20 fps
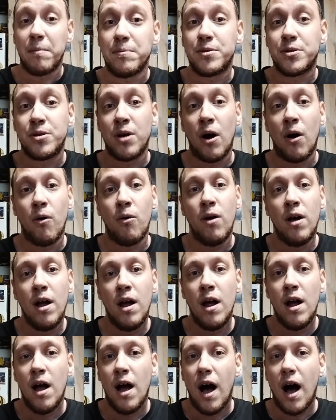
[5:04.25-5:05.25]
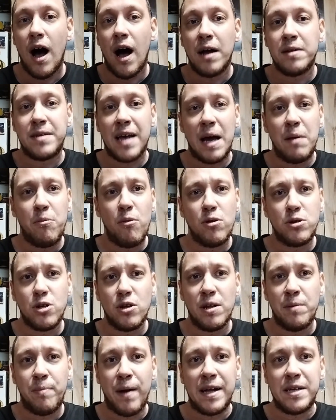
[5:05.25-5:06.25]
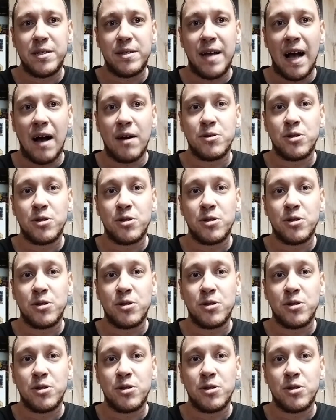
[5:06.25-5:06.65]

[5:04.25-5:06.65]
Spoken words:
So Dan Moore's on the bench now.